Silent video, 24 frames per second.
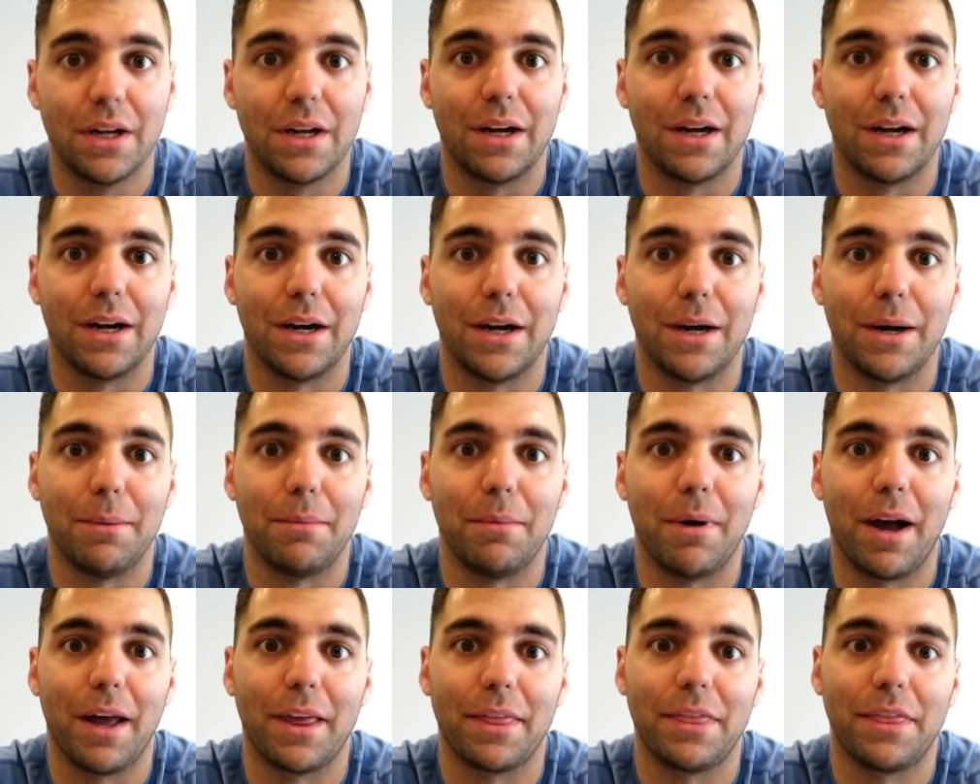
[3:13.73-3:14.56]

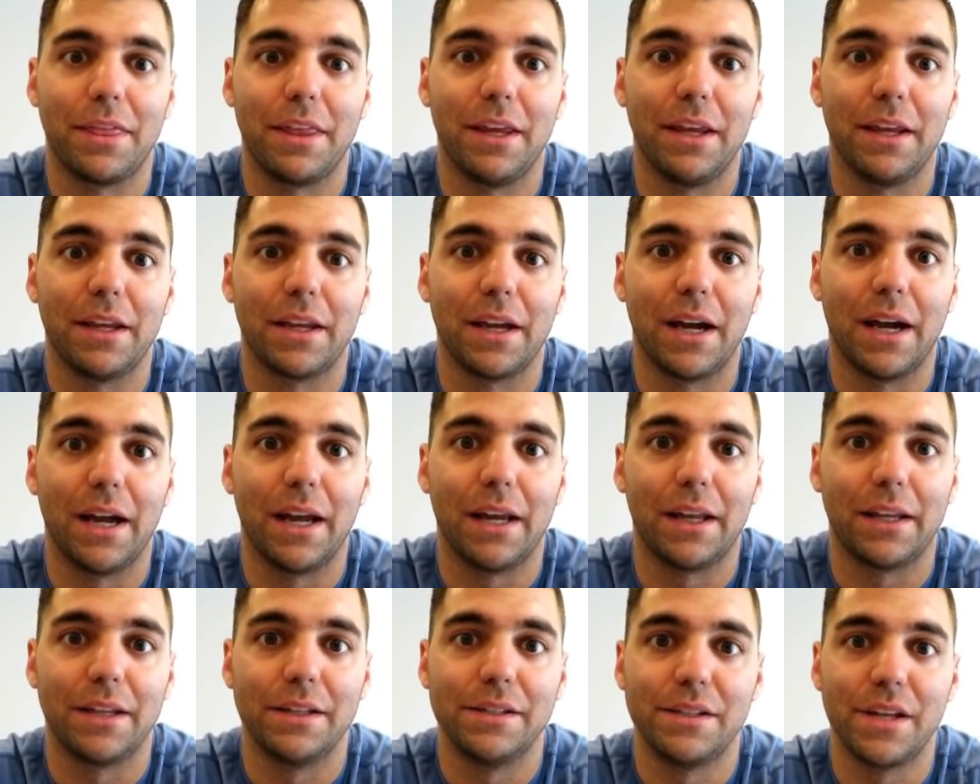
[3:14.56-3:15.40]
I think
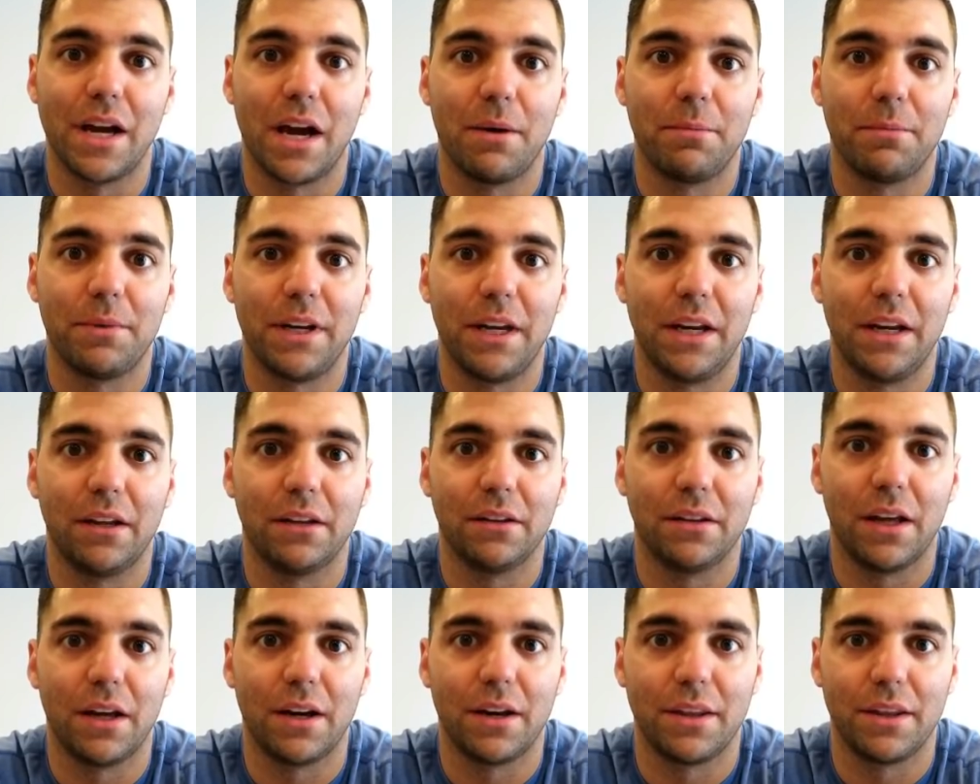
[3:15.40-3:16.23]
I can dominate a
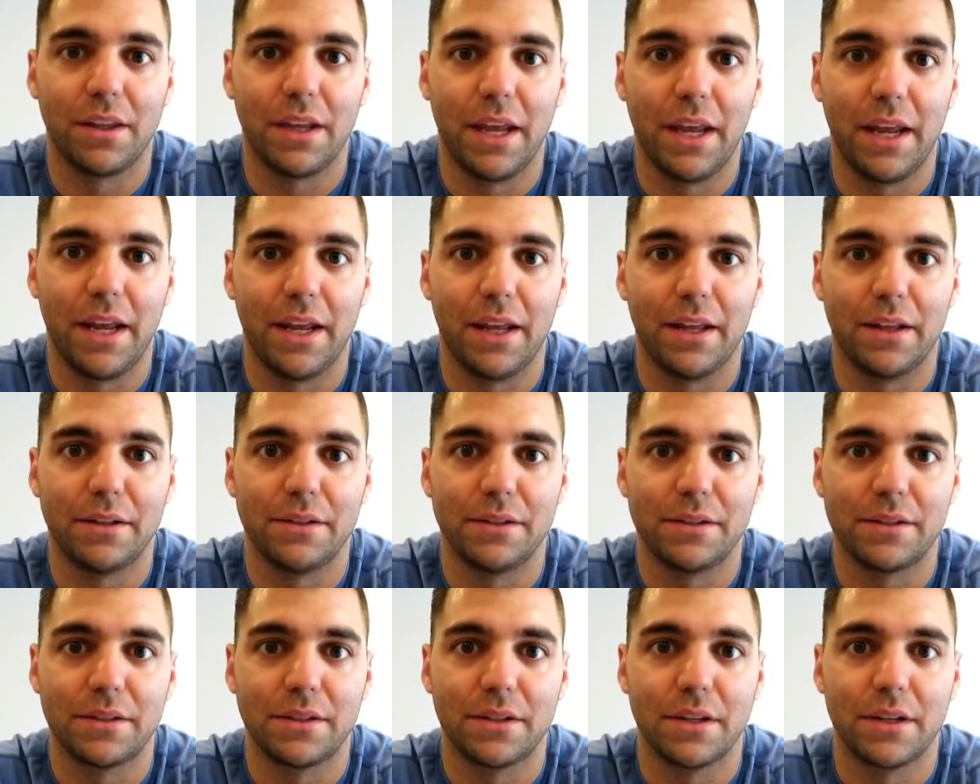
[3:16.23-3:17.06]
lot of the
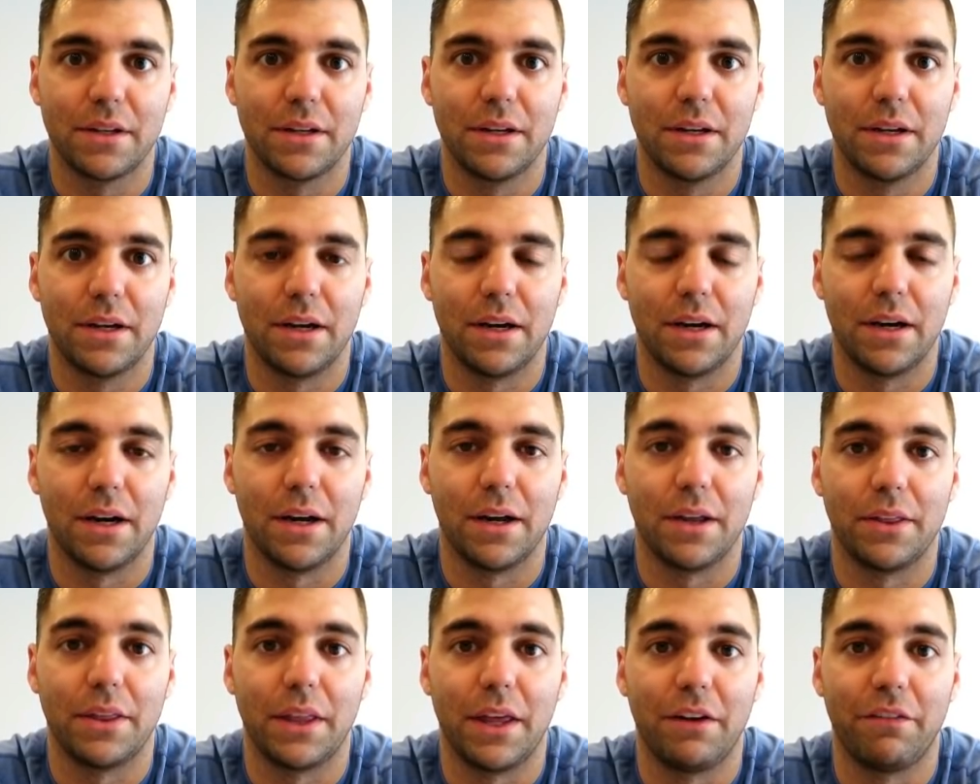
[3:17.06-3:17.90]
hands
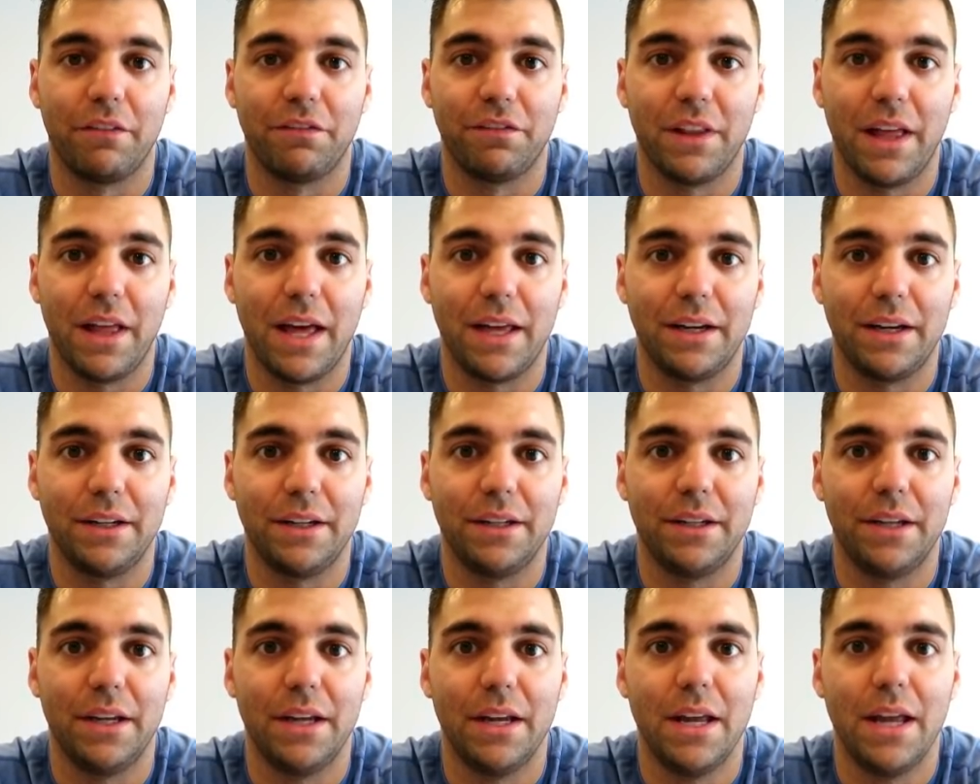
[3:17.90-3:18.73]
that
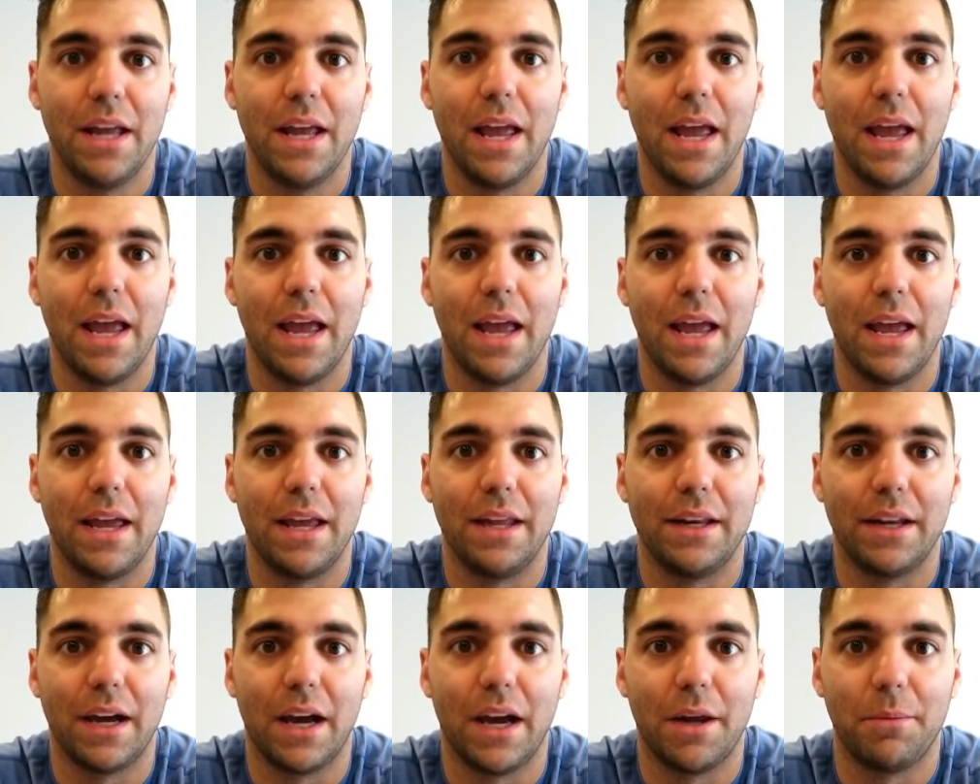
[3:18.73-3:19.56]
flatted,
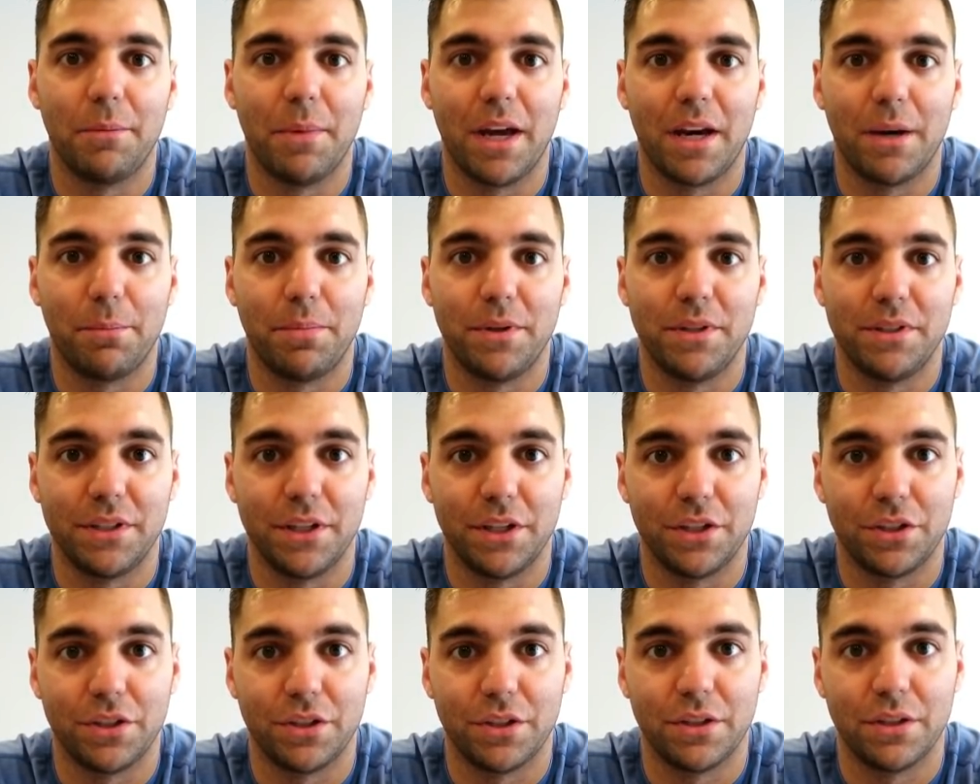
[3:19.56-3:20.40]
and I'm out of
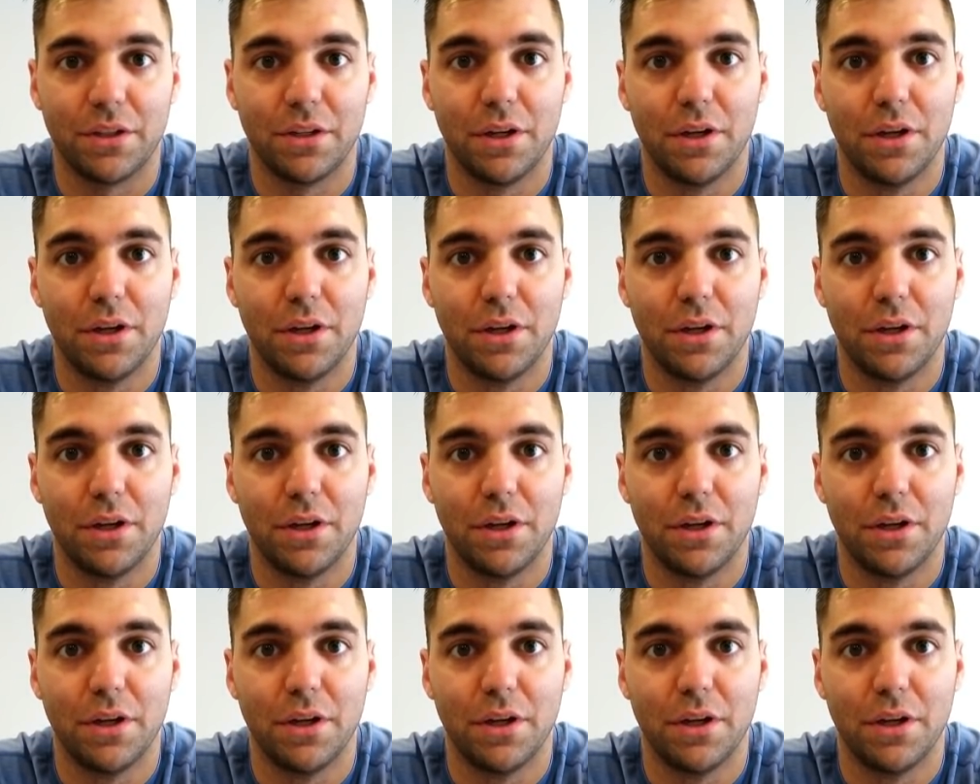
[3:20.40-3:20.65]
position.